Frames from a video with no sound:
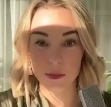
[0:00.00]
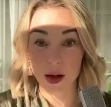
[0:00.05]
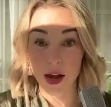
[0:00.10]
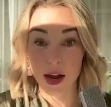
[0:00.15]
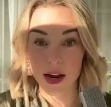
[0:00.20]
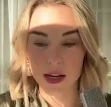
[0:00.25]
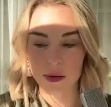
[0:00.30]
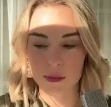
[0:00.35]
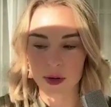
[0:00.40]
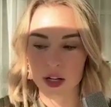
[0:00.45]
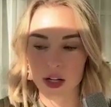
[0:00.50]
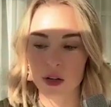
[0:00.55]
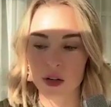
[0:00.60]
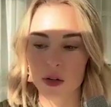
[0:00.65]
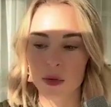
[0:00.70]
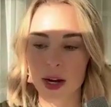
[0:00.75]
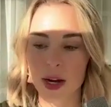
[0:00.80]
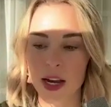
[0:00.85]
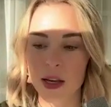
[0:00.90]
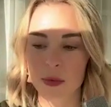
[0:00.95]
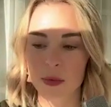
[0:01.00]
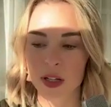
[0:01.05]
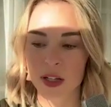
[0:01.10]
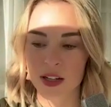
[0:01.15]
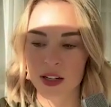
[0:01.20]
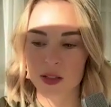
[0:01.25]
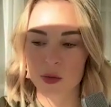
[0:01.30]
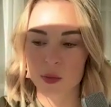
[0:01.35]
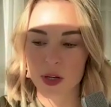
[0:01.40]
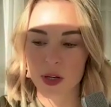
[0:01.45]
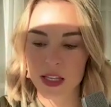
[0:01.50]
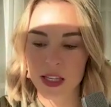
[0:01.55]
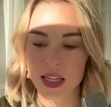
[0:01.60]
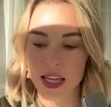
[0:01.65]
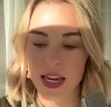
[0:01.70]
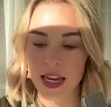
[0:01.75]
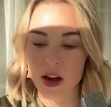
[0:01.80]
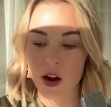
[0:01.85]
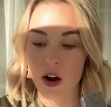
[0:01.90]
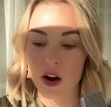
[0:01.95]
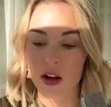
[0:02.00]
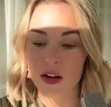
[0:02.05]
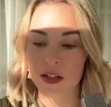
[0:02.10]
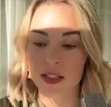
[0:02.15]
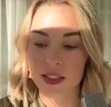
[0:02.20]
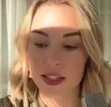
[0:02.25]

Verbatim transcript: mind but you're right because when they are